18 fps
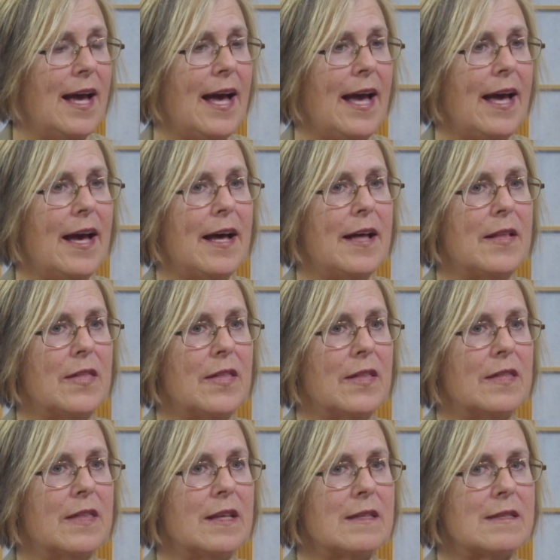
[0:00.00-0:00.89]

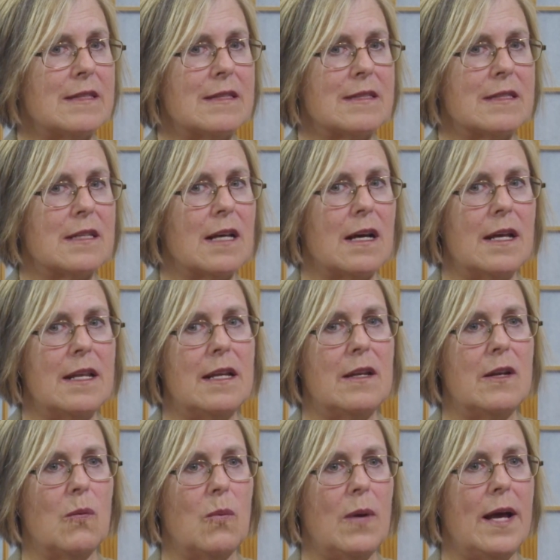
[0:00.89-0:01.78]
And this is done
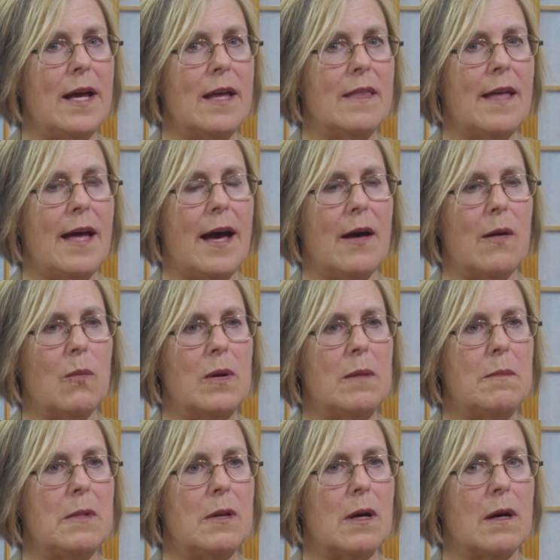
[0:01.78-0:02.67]
in a way that
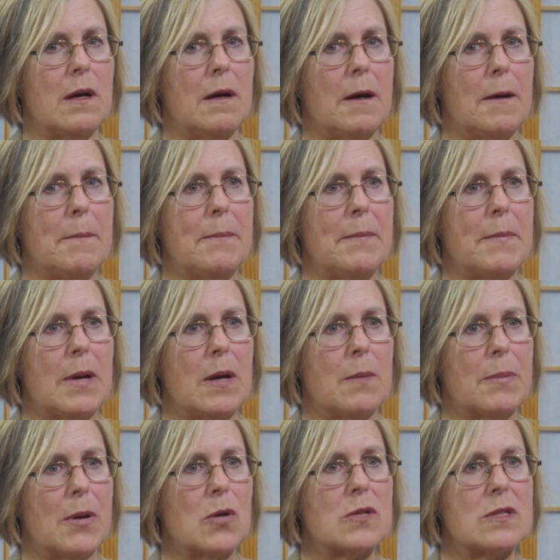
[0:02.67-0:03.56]
when
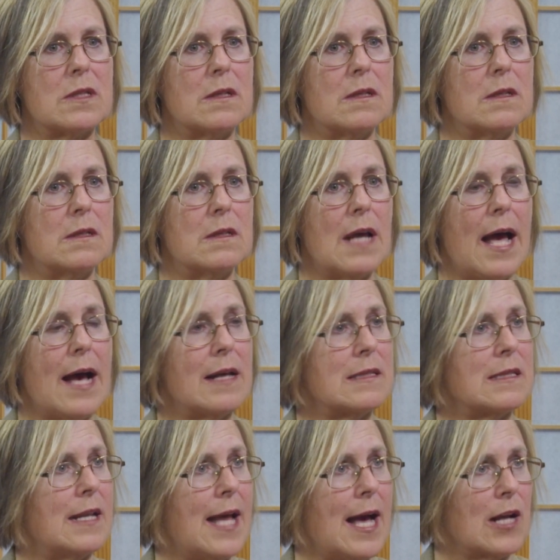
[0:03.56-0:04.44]
a person
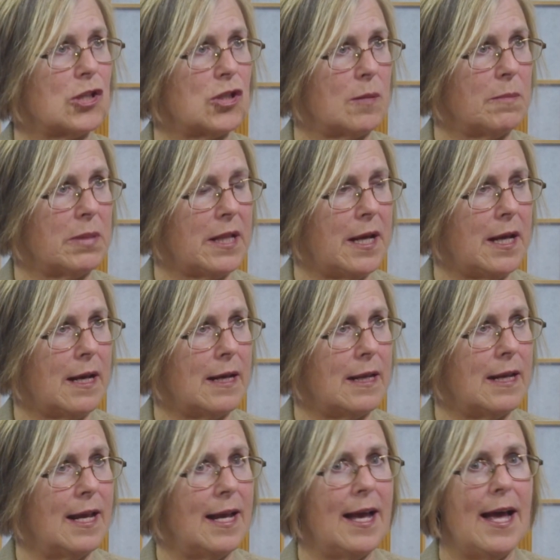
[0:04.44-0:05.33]
has an action
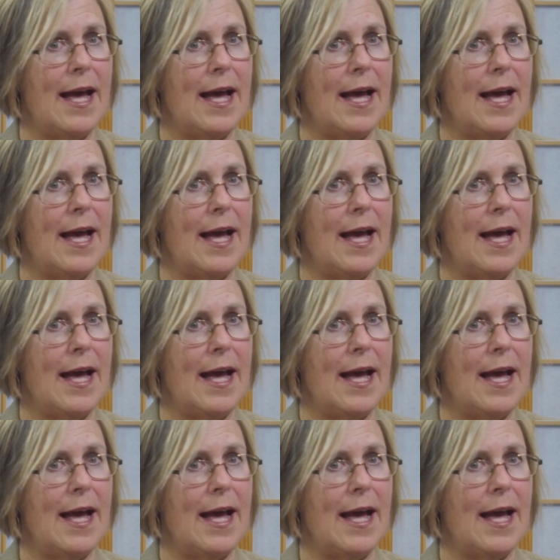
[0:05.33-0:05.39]
plan